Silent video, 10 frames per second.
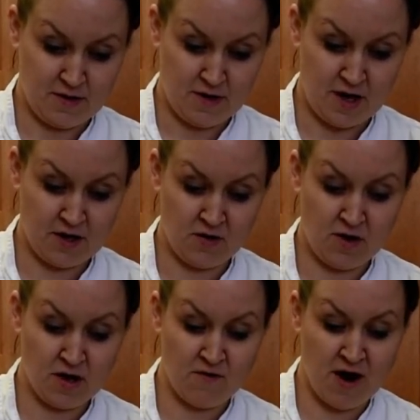And you'll
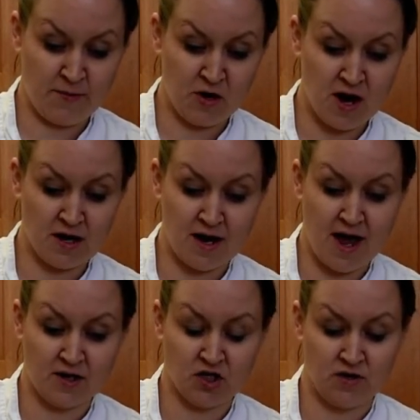unwrap. You're not going to
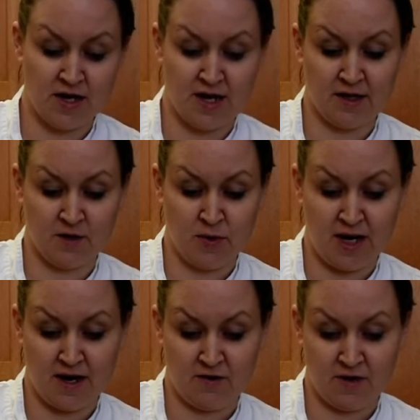actually eat the
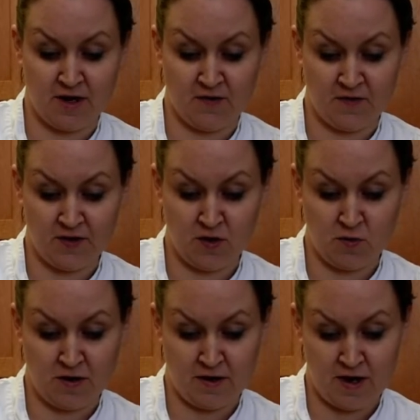banana leaf. You
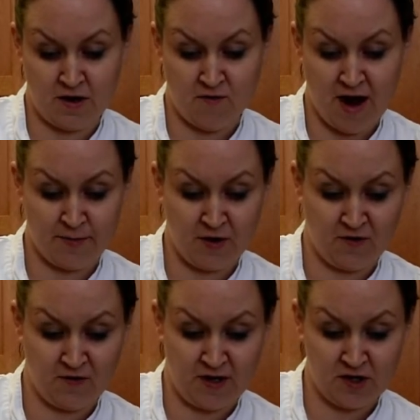will unwrap your
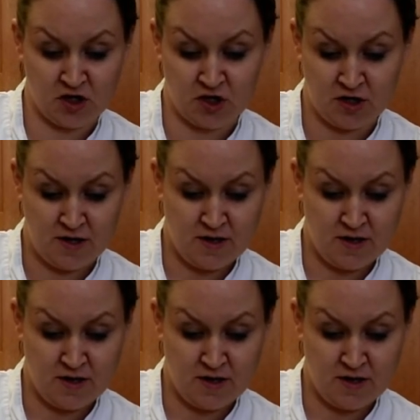fish.